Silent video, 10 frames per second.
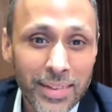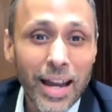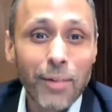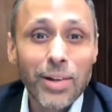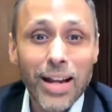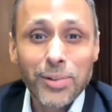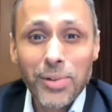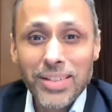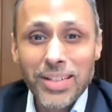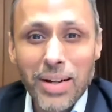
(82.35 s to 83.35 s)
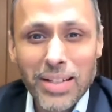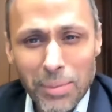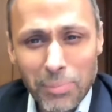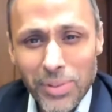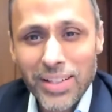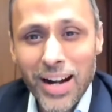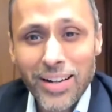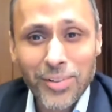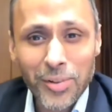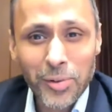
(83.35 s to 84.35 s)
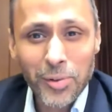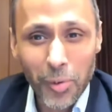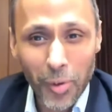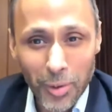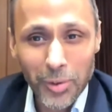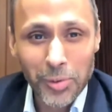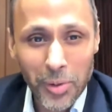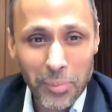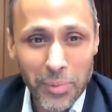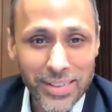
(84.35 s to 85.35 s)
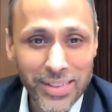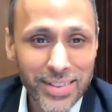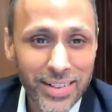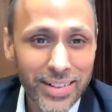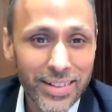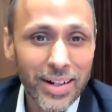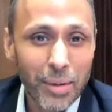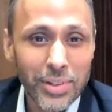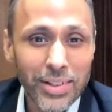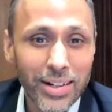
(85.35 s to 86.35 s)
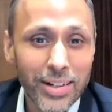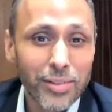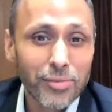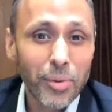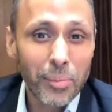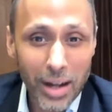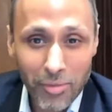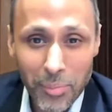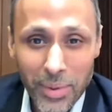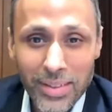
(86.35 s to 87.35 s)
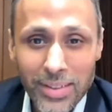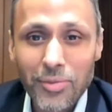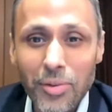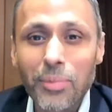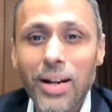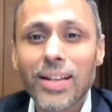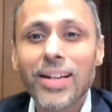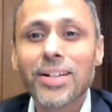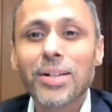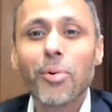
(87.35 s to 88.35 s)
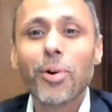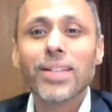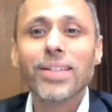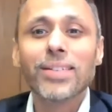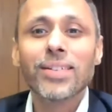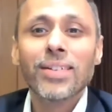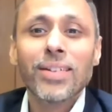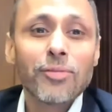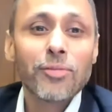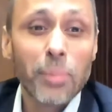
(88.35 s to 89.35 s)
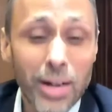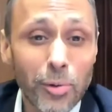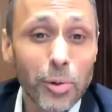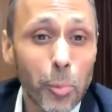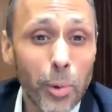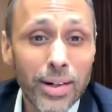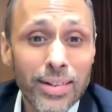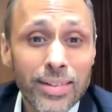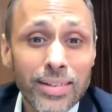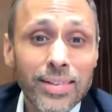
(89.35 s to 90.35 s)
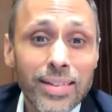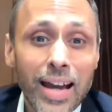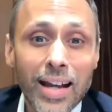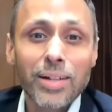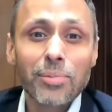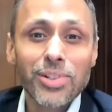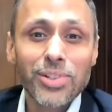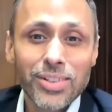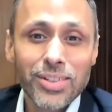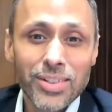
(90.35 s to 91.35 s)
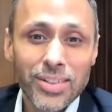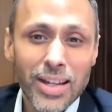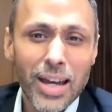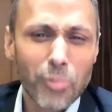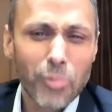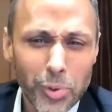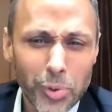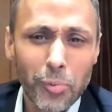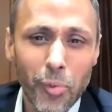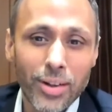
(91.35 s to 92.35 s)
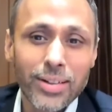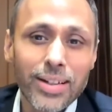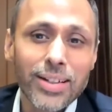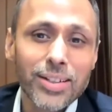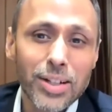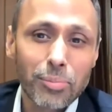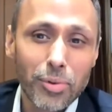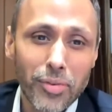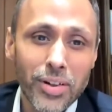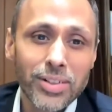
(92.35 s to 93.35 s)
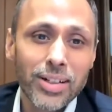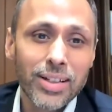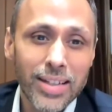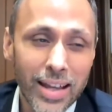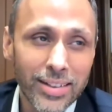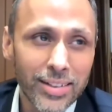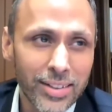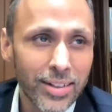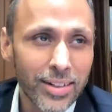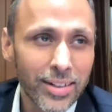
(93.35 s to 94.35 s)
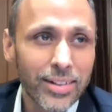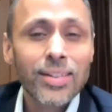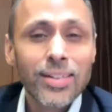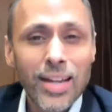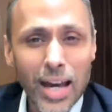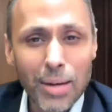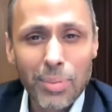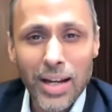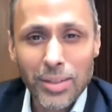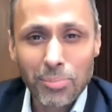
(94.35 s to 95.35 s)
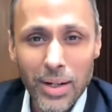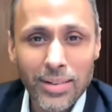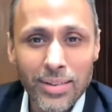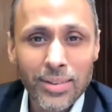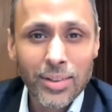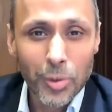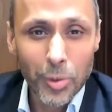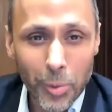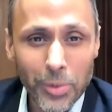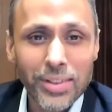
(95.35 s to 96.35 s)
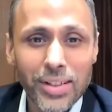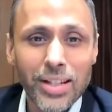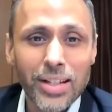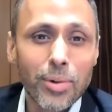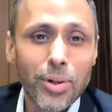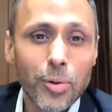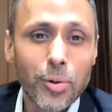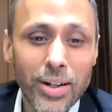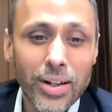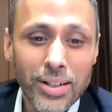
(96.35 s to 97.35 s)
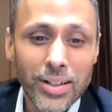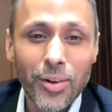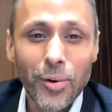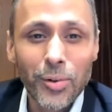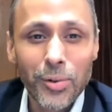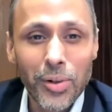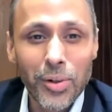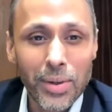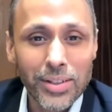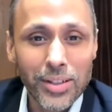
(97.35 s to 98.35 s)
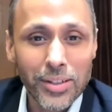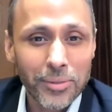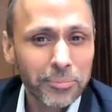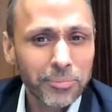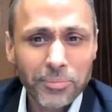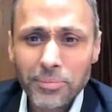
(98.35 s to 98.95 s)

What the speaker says: I would like to extend my deepest gratitude to all those who are present here, representatives from governments, from regulatory bodies, from around the world, academicians, and most of all, industry professionals gathered here, helping us build good, sustainable quality on an ongoing basis.